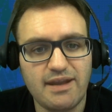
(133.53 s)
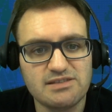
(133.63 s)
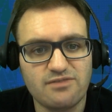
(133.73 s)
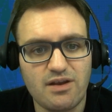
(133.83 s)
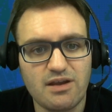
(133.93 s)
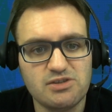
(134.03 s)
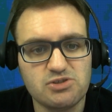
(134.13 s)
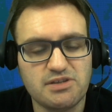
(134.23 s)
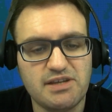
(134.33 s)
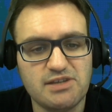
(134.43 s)
It's a very
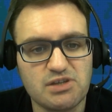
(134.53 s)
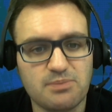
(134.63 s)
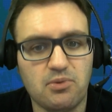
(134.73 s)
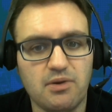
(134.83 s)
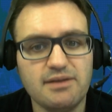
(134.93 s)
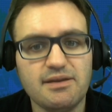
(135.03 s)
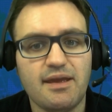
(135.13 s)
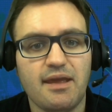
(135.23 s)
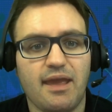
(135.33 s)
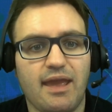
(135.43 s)
strategic point,
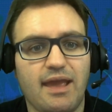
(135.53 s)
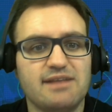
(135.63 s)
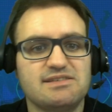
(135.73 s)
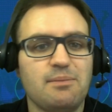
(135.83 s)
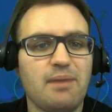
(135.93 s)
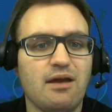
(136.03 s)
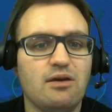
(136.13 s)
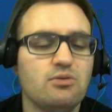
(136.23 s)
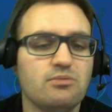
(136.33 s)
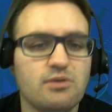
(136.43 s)
and
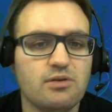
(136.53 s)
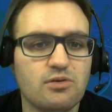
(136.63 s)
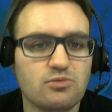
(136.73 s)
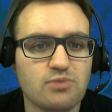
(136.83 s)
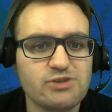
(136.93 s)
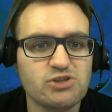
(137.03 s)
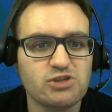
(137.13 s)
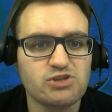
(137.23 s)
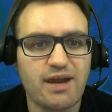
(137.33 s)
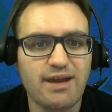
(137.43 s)
somehow Russia
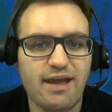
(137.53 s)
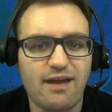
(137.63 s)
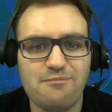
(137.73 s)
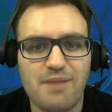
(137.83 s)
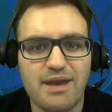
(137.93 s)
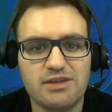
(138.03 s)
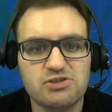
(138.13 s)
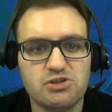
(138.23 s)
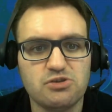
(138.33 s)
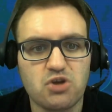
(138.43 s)
and China have
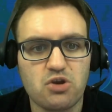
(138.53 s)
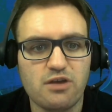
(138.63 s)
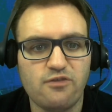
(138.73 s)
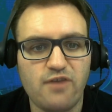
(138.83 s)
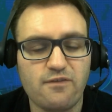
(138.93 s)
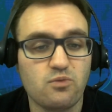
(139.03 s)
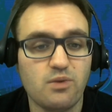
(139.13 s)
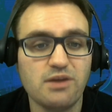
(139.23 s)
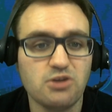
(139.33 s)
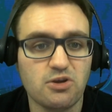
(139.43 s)
managed to curry favor
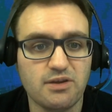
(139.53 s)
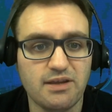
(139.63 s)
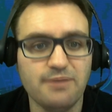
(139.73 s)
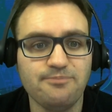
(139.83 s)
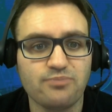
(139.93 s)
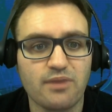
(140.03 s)
with Turkey,